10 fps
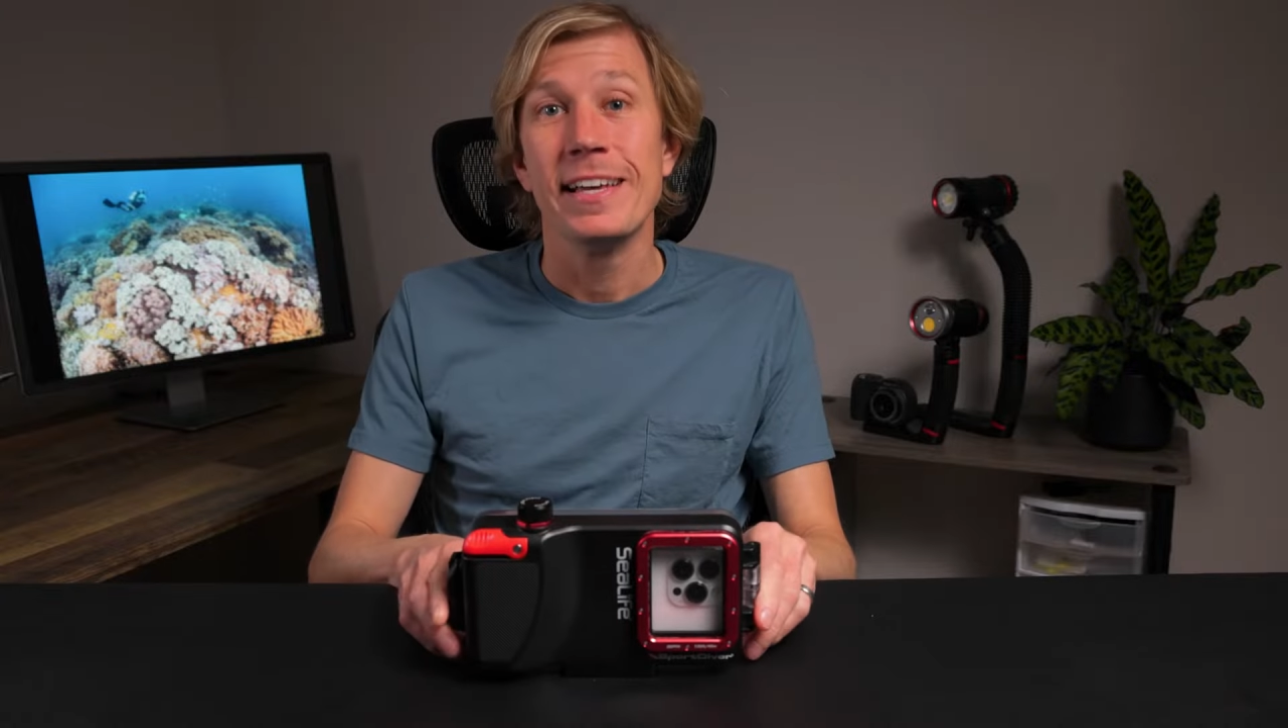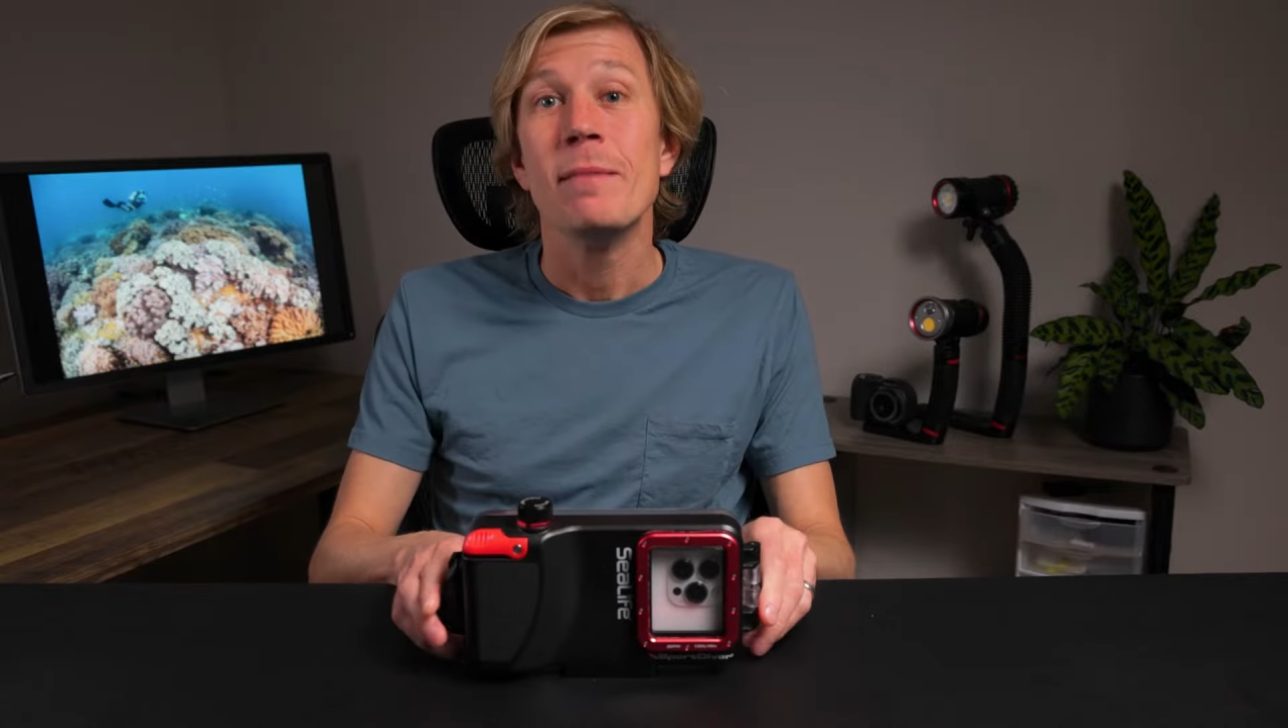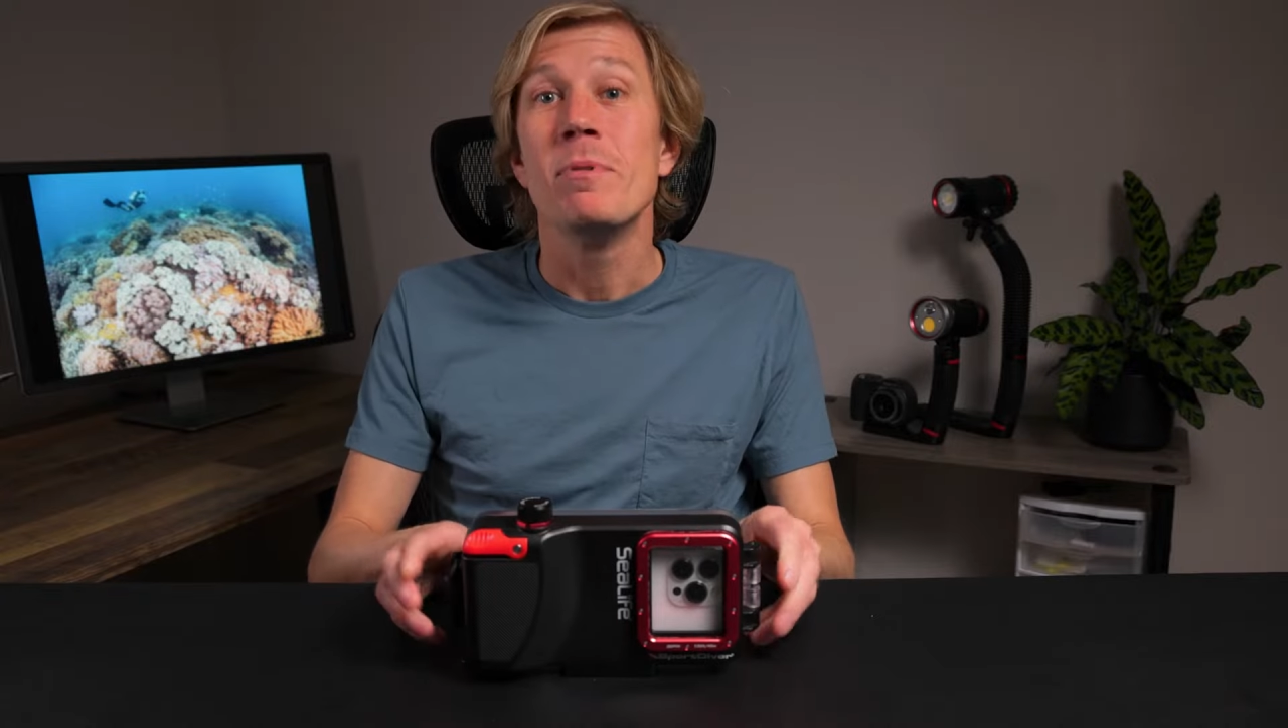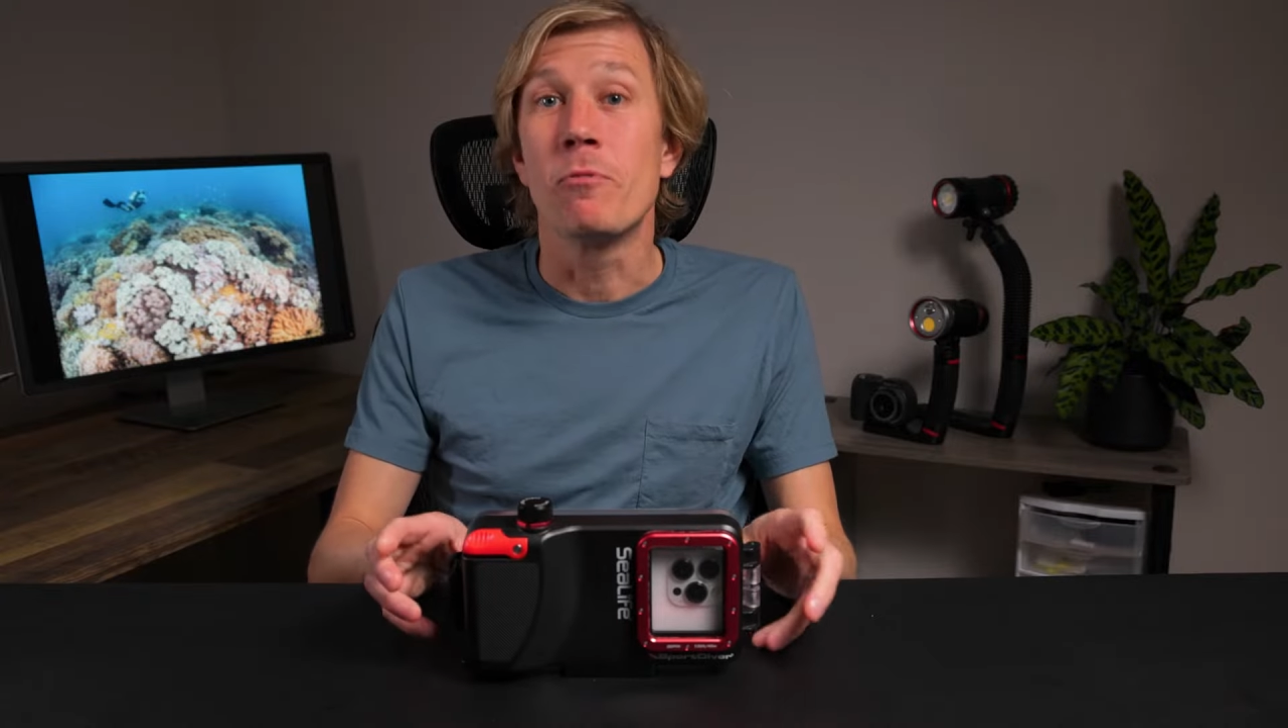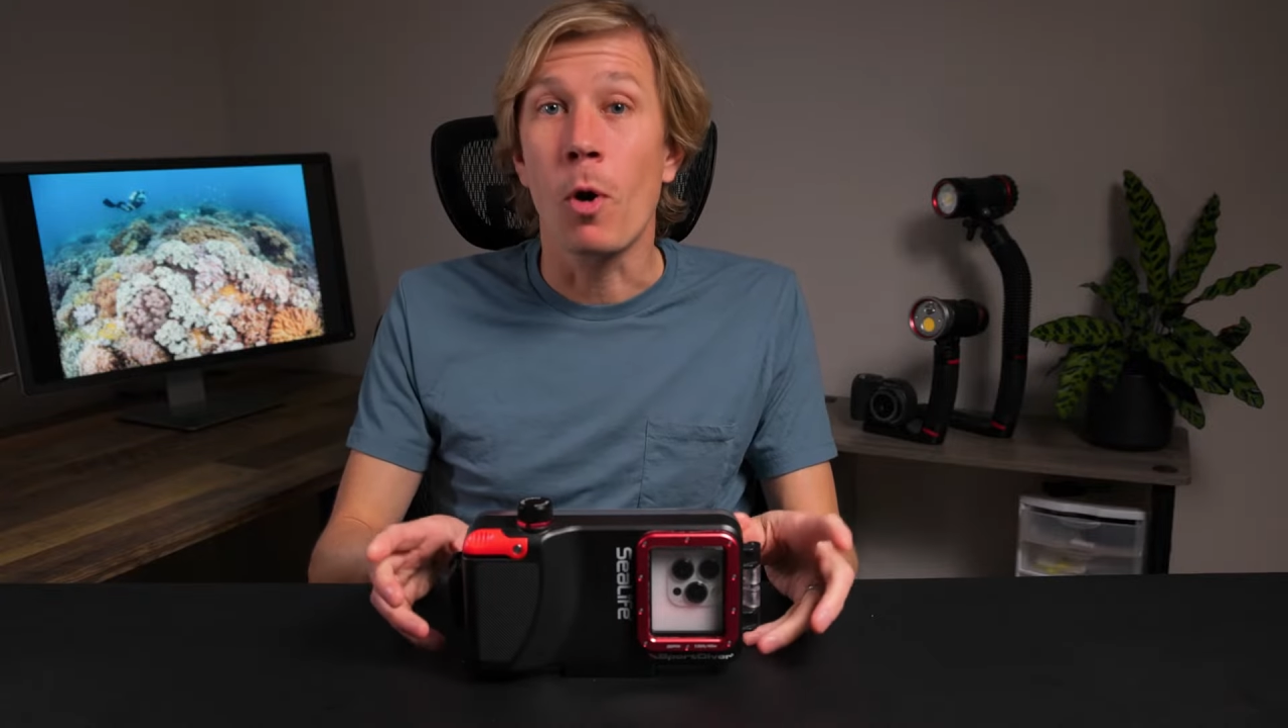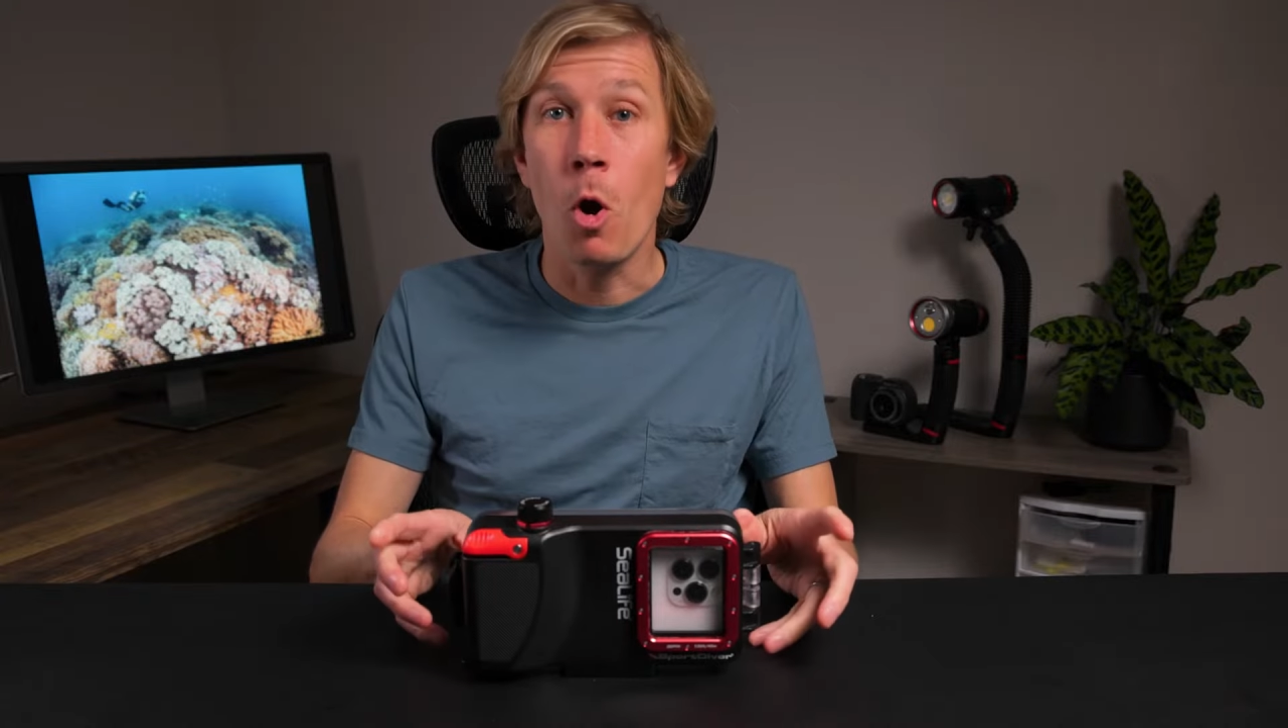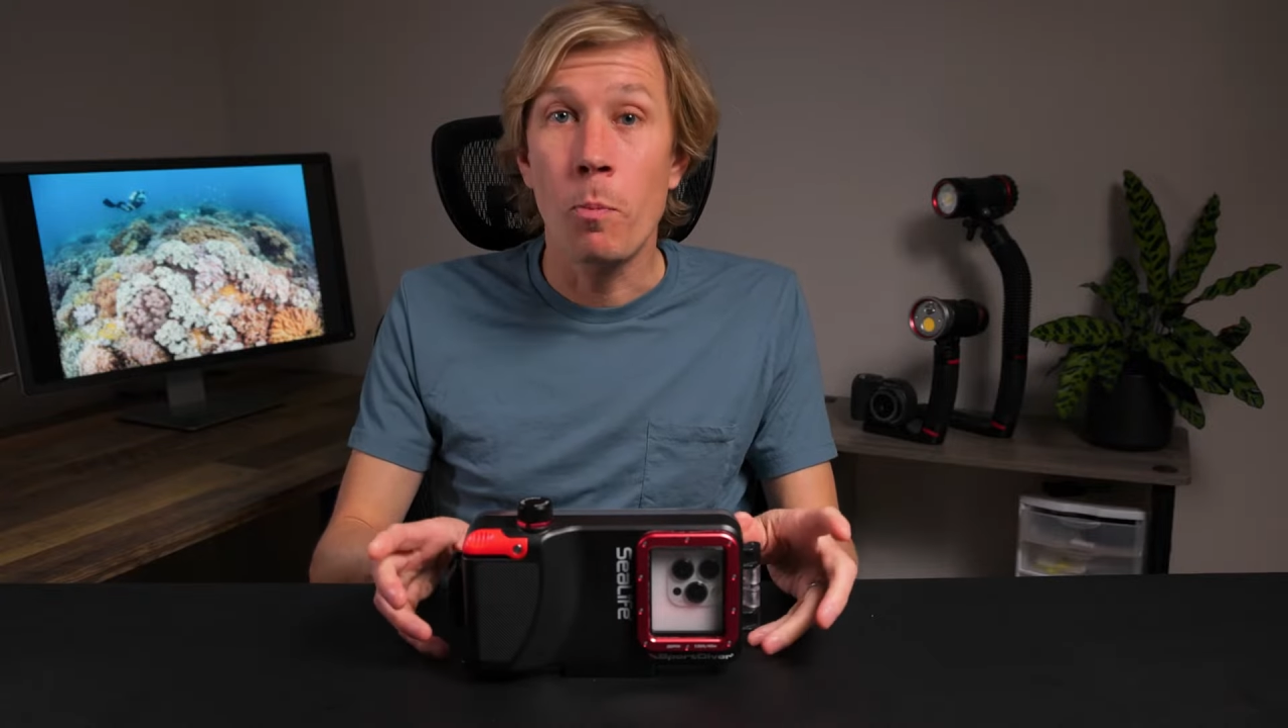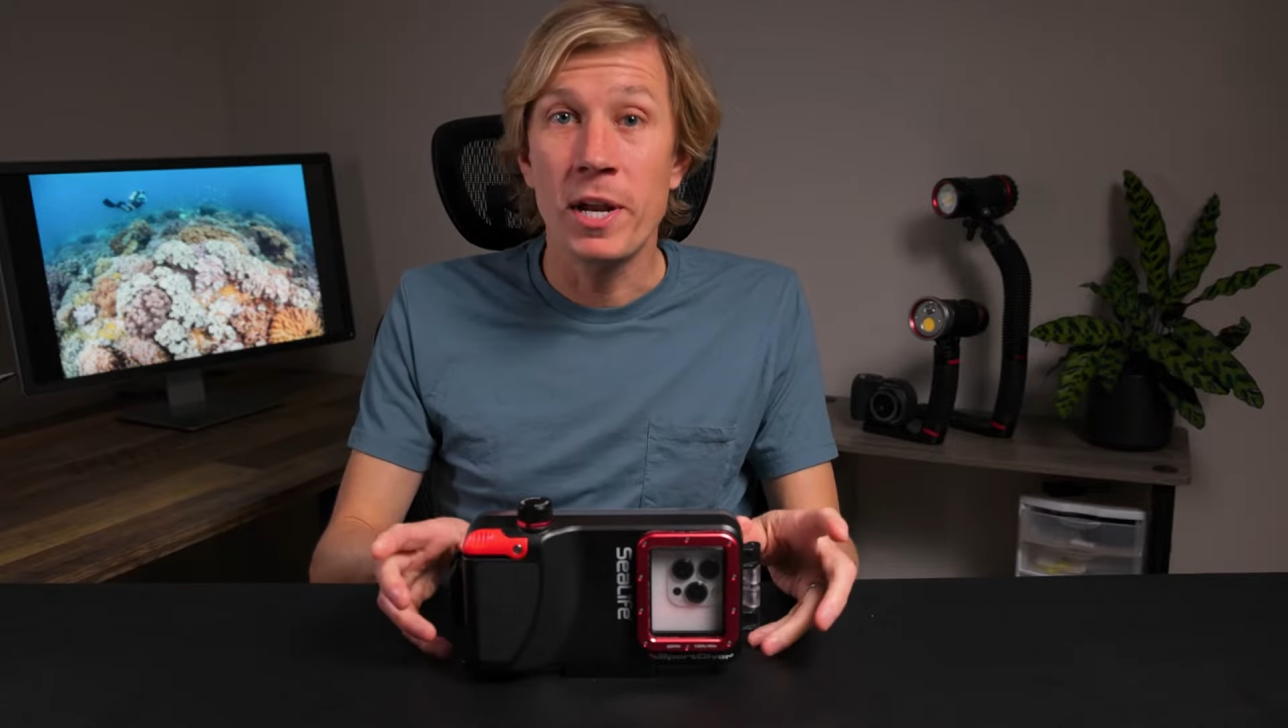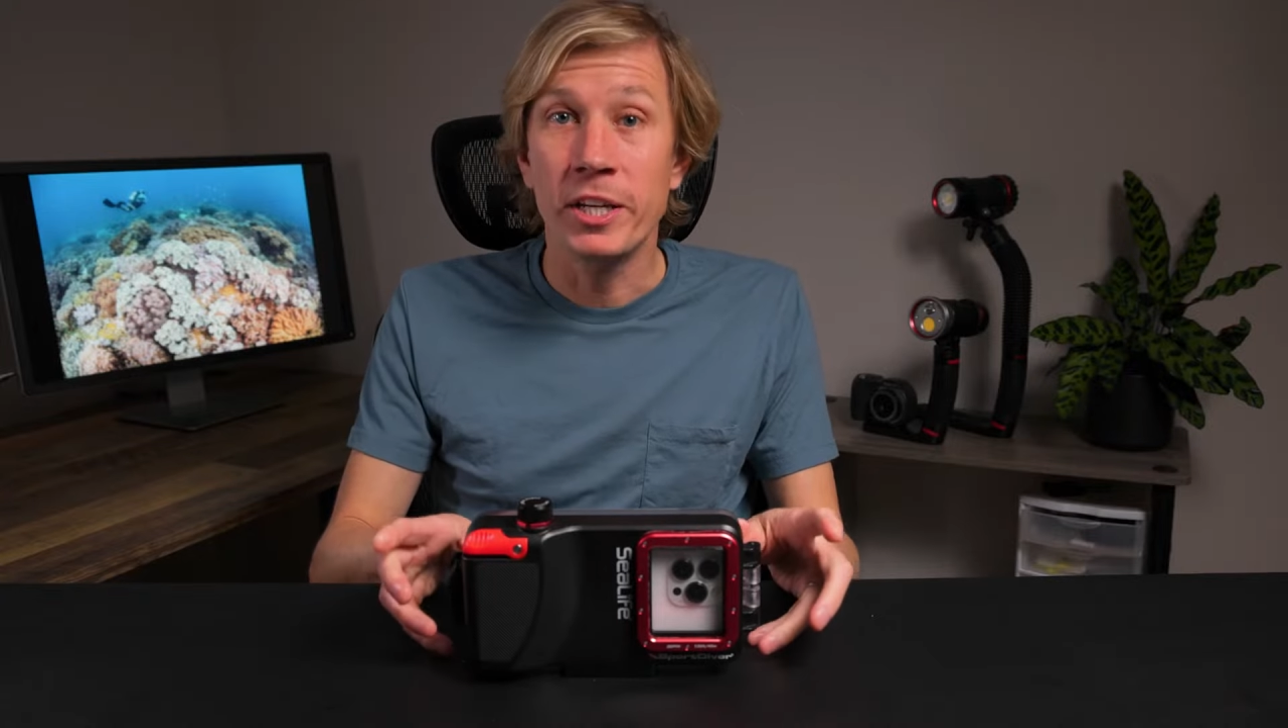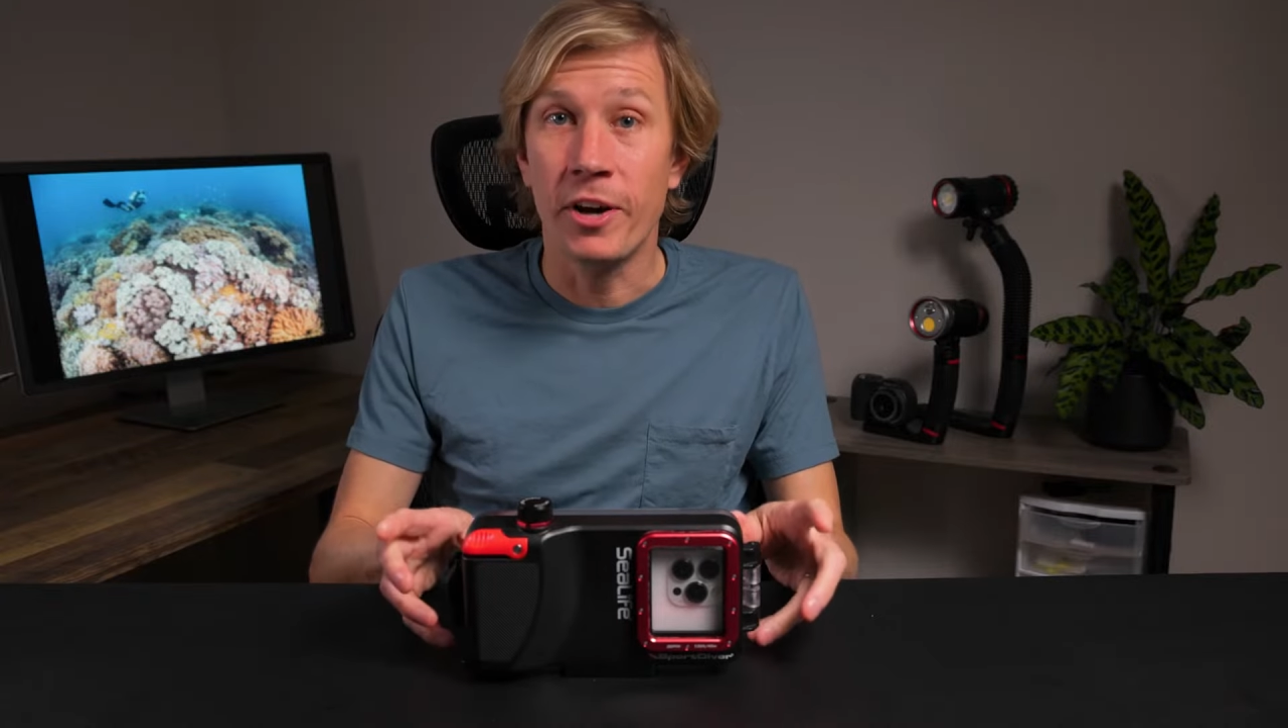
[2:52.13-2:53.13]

Before opening your